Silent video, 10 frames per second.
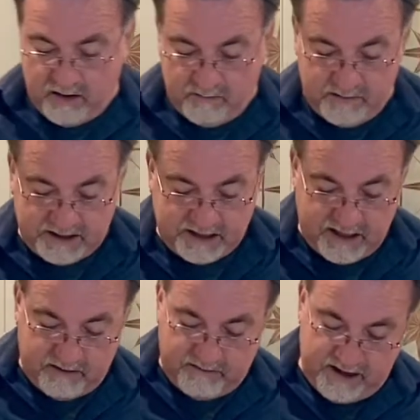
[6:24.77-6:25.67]
Mix
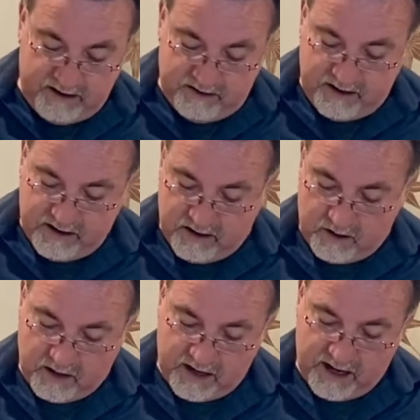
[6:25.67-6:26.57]
that around.
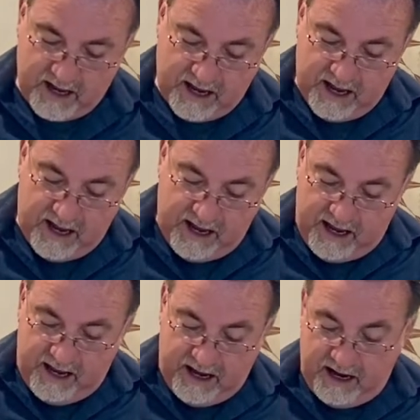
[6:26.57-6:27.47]

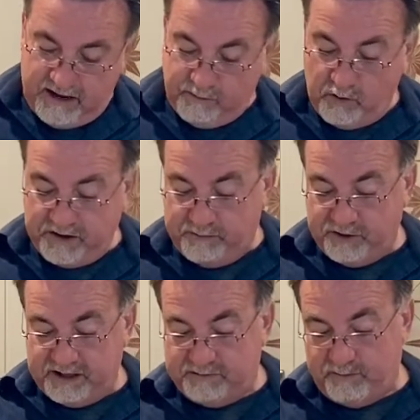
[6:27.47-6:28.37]
And I'm going to put
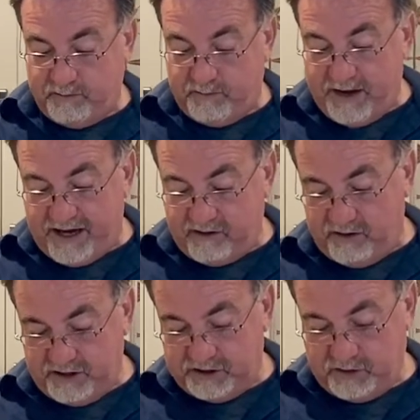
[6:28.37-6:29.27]
this back on
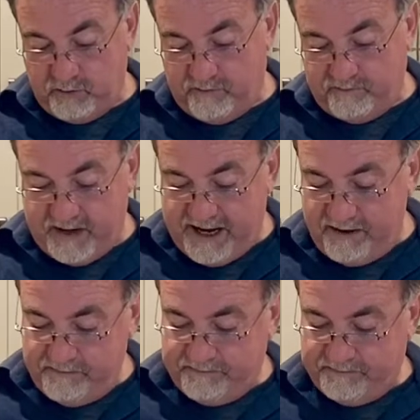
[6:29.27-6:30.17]
the stove
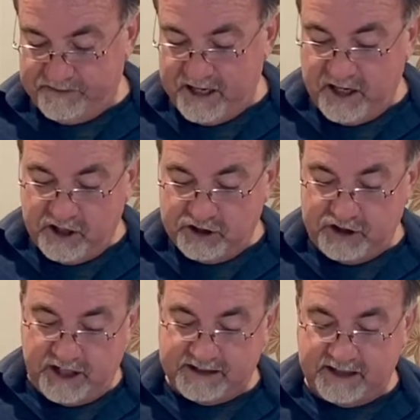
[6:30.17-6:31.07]
now,
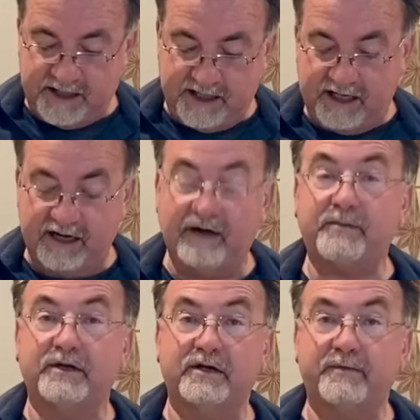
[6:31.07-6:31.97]
just to thicken it up a
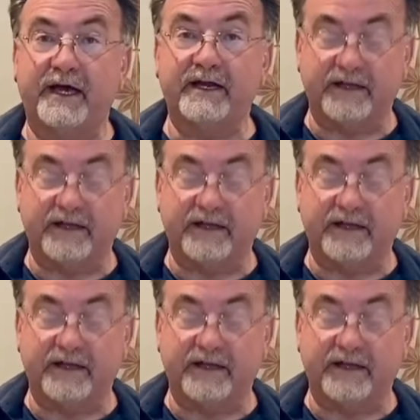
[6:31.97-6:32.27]
little bit.